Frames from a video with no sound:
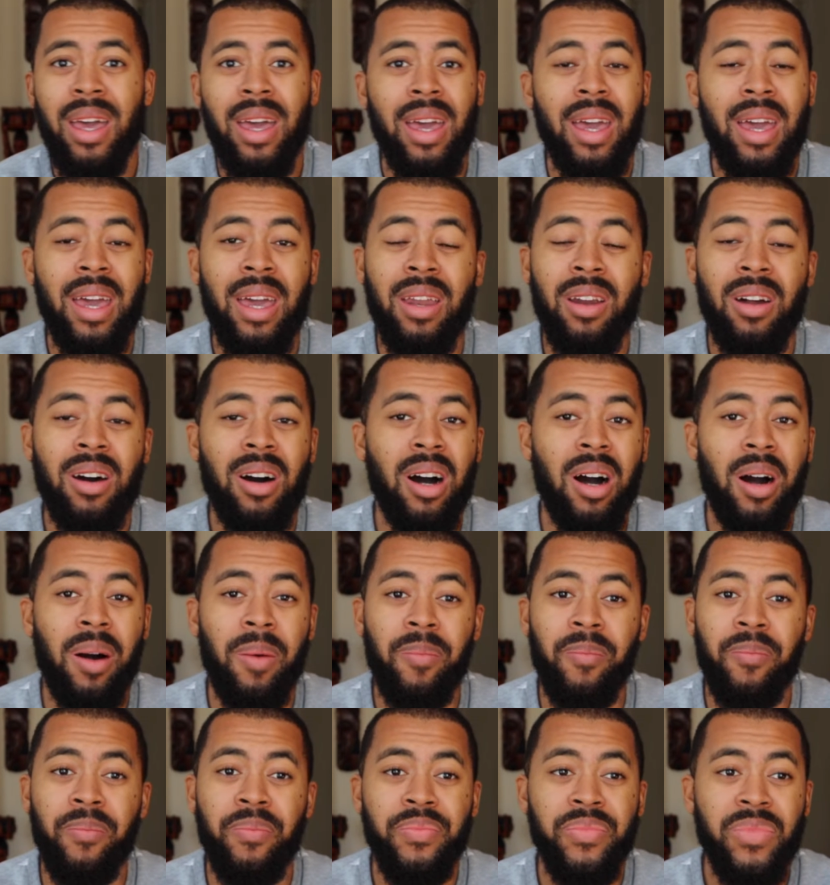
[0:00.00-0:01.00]

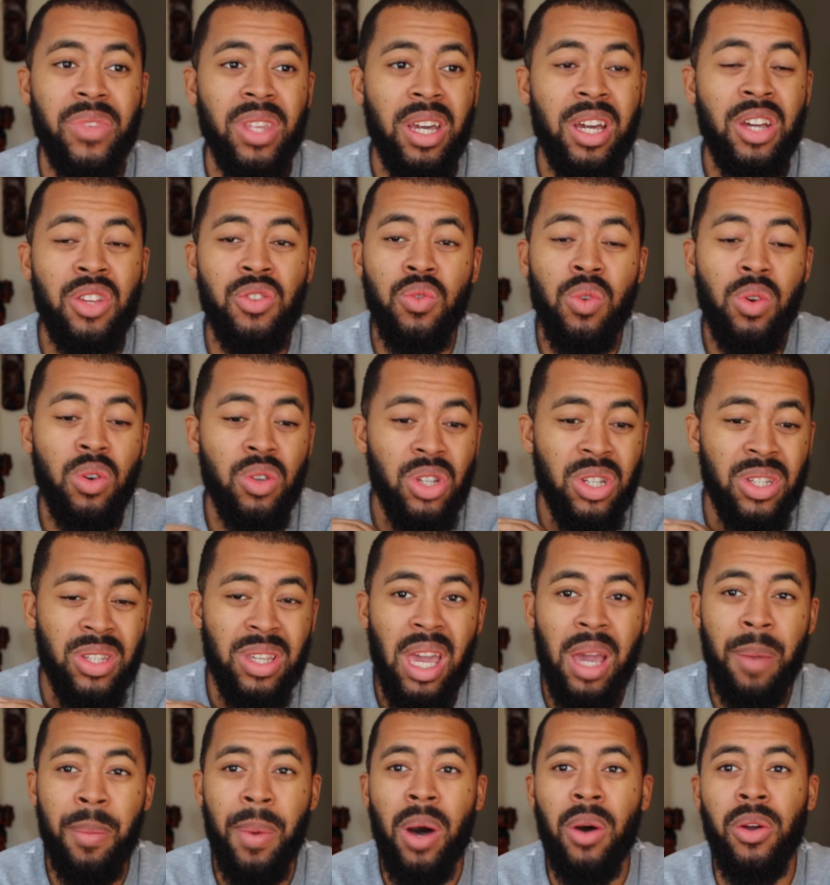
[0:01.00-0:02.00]
And Israel just
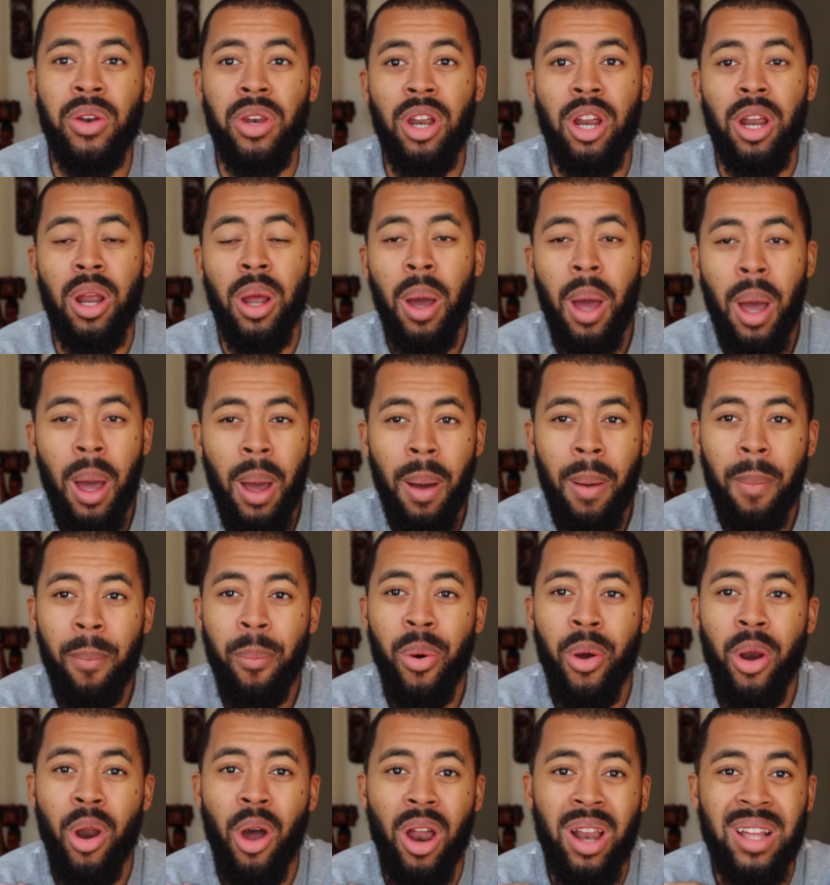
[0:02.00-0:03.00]
came out there,
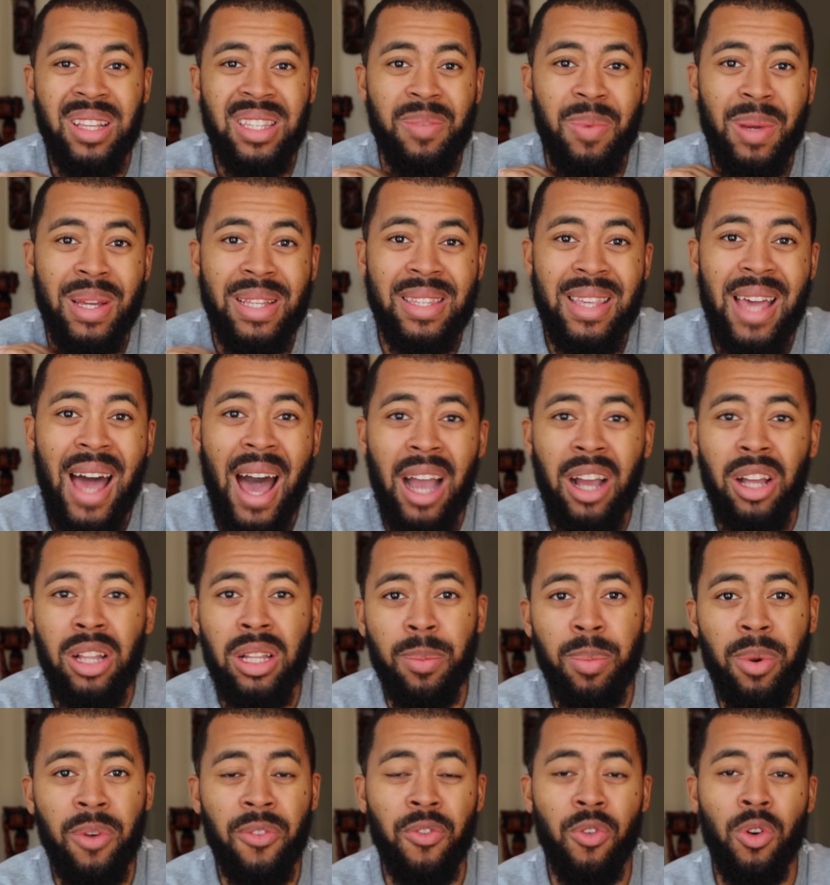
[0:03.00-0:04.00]
put on a
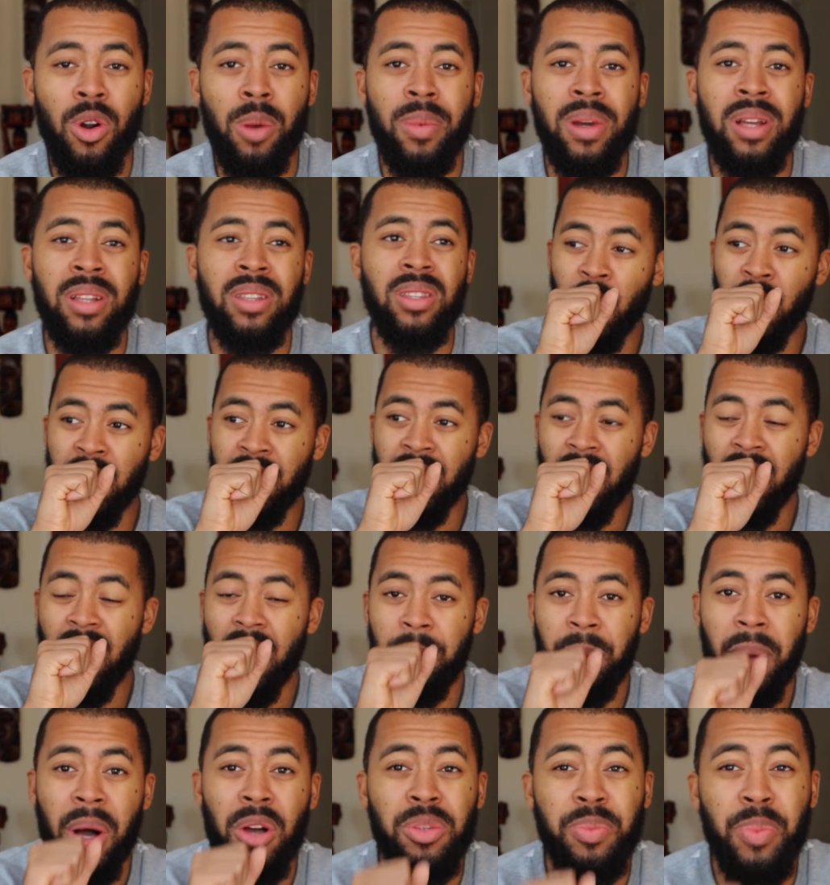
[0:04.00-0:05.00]
spectacular performance. I
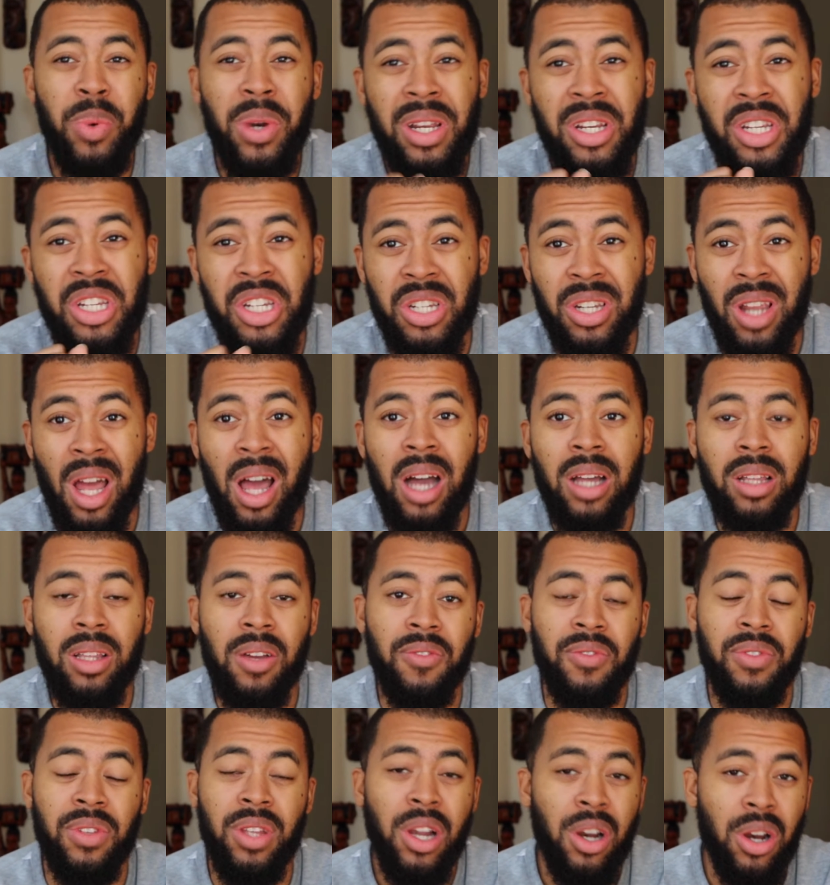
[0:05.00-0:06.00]
was pretty shocked
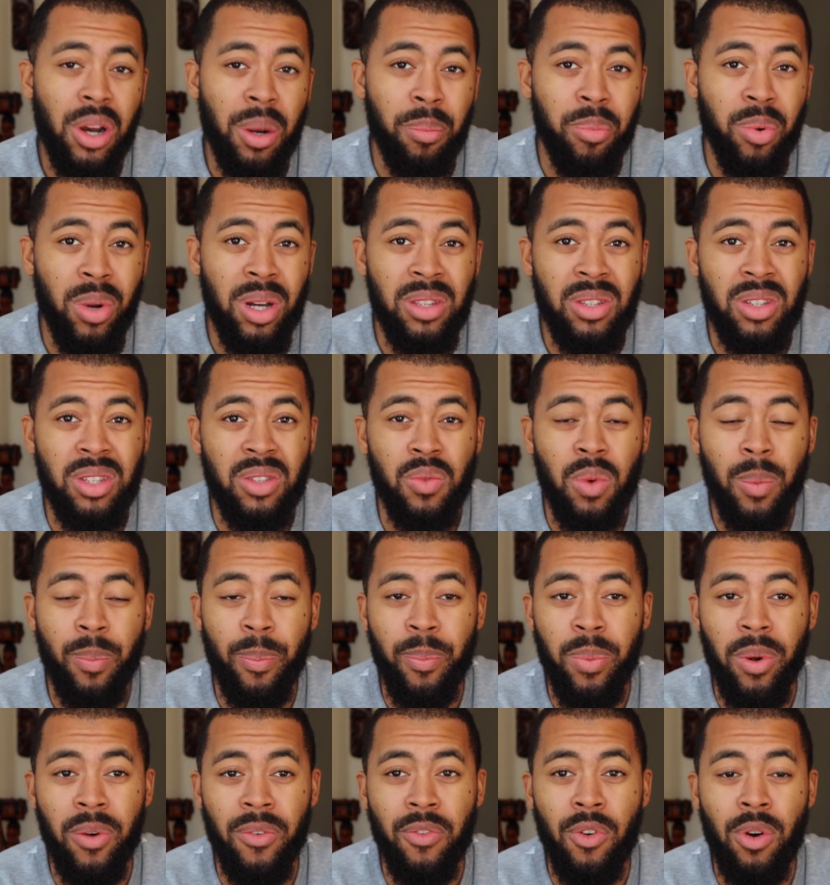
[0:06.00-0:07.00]
of Derrick Brunson's
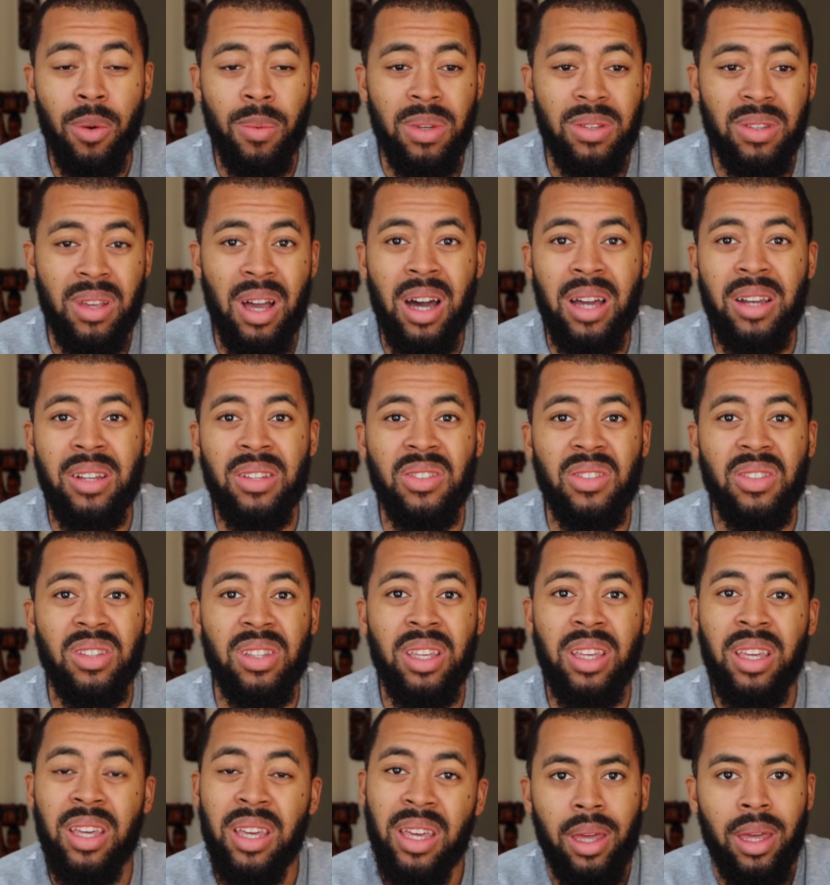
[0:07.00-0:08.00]
performance,
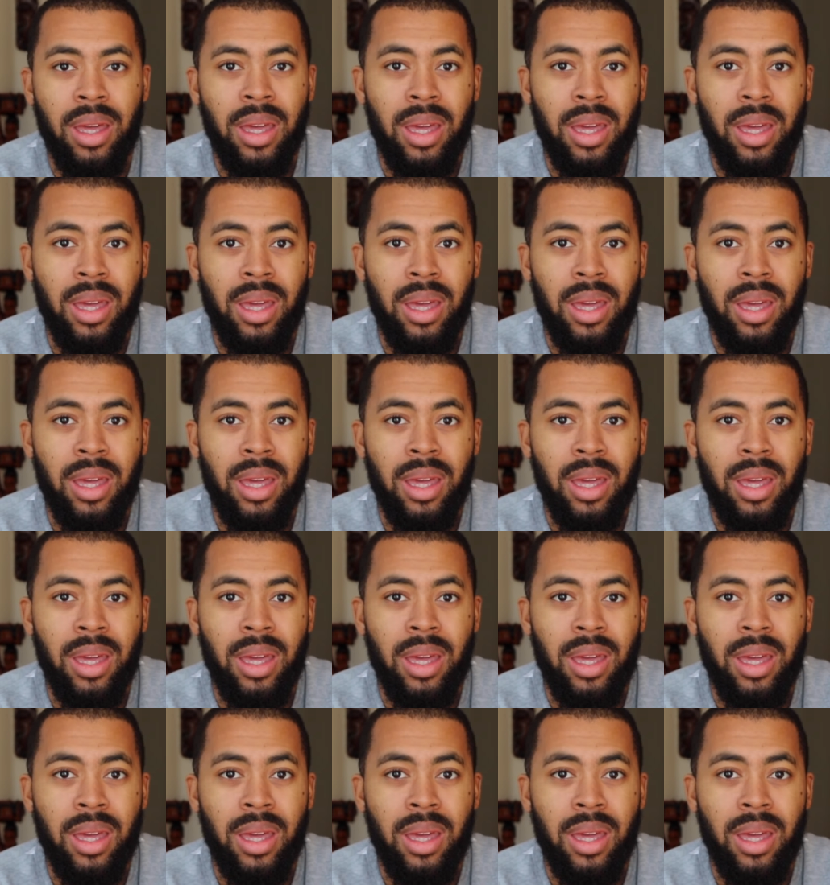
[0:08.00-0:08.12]
honestly.